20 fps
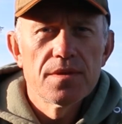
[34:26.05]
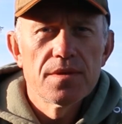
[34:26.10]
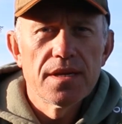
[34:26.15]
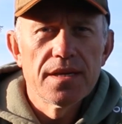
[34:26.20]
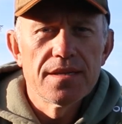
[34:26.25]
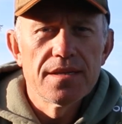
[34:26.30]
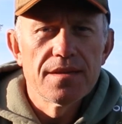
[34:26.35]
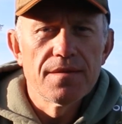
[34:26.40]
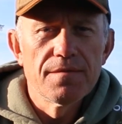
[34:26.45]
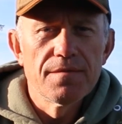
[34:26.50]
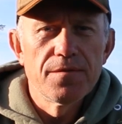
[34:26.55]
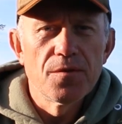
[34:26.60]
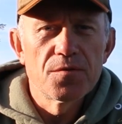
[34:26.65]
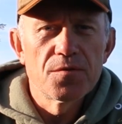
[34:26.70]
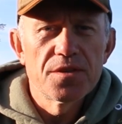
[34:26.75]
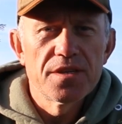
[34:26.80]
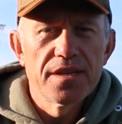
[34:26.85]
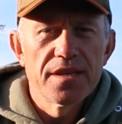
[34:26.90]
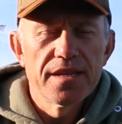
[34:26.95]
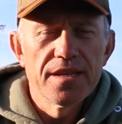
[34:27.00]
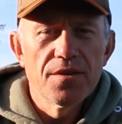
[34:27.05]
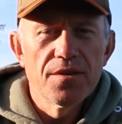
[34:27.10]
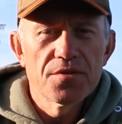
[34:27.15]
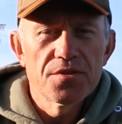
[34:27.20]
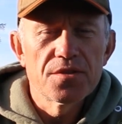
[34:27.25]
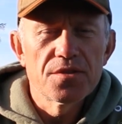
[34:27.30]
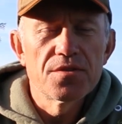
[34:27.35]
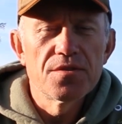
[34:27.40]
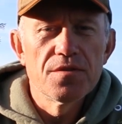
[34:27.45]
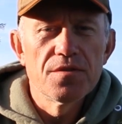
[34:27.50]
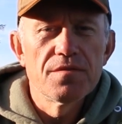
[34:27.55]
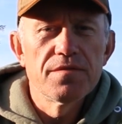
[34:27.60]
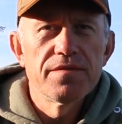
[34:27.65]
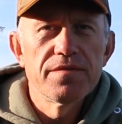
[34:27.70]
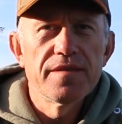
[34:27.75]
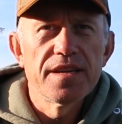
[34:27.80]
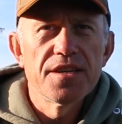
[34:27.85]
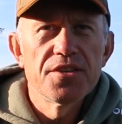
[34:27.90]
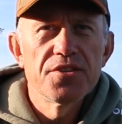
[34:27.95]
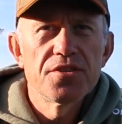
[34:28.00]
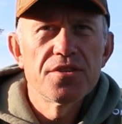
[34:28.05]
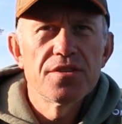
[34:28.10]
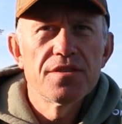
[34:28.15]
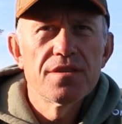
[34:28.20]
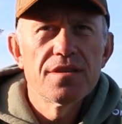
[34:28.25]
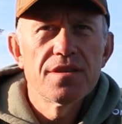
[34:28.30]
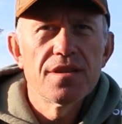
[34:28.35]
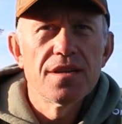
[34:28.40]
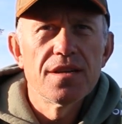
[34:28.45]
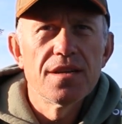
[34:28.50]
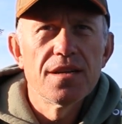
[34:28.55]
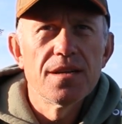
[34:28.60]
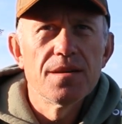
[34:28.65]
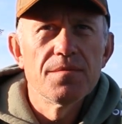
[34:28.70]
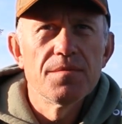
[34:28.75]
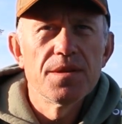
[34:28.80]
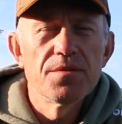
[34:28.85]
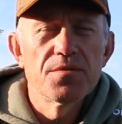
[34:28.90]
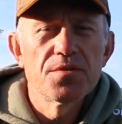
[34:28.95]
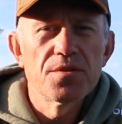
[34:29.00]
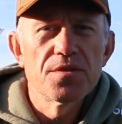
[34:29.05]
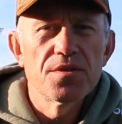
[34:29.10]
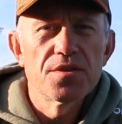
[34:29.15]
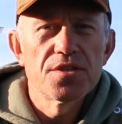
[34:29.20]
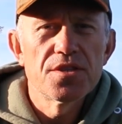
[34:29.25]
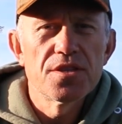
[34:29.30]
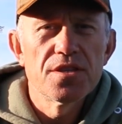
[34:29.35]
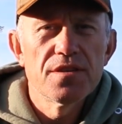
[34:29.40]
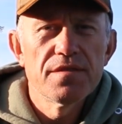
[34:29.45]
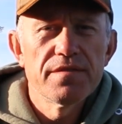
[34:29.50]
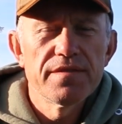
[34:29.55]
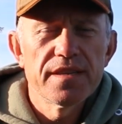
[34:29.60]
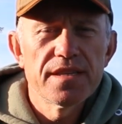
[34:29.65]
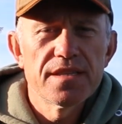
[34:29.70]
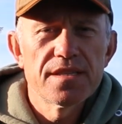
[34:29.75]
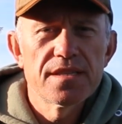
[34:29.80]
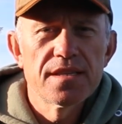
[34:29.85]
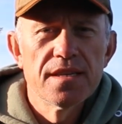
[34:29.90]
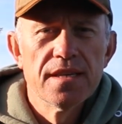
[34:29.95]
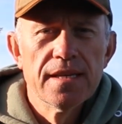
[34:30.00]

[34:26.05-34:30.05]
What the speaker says: and unfortunately lost a good fish. It was on the surface